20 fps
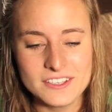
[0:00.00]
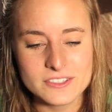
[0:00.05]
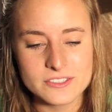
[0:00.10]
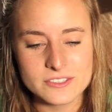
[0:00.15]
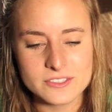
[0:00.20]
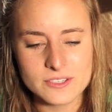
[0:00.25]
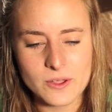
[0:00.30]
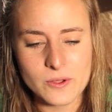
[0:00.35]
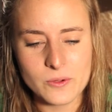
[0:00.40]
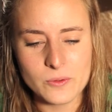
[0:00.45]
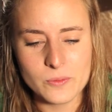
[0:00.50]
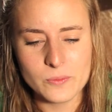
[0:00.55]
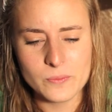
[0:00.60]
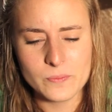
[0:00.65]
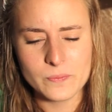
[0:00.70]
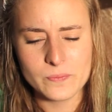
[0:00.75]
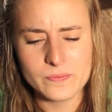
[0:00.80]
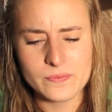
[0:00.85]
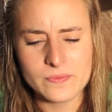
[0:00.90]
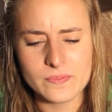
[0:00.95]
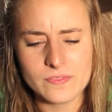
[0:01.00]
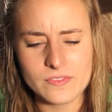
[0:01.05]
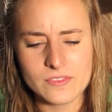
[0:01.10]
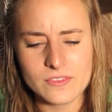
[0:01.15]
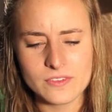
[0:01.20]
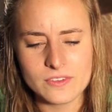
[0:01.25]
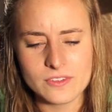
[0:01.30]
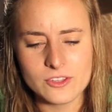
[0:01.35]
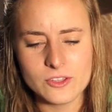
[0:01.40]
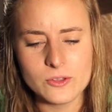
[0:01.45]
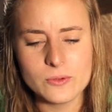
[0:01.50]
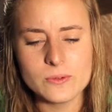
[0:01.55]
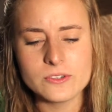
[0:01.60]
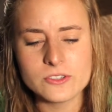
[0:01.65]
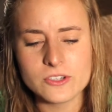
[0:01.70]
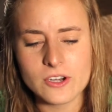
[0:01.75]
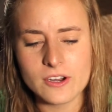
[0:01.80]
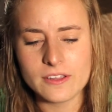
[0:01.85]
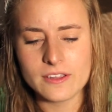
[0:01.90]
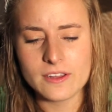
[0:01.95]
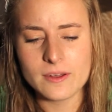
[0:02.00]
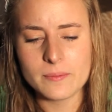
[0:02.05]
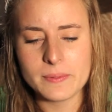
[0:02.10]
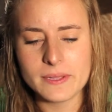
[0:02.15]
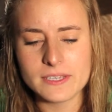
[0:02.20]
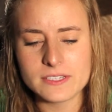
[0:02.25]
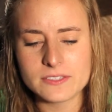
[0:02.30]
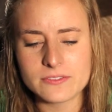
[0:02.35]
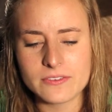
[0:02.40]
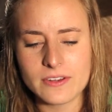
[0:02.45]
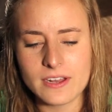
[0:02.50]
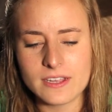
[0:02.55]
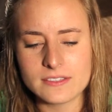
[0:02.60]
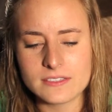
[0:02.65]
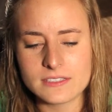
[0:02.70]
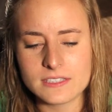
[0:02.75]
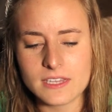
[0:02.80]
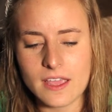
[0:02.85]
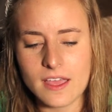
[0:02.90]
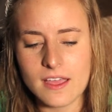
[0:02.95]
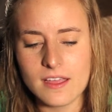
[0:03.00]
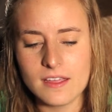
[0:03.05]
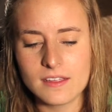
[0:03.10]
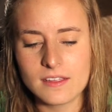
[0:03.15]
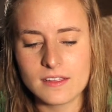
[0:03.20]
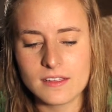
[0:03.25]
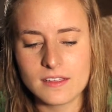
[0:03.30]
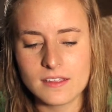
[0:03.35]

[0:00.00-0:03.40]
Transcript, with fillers: So, you and Charlie are best friends, yeah?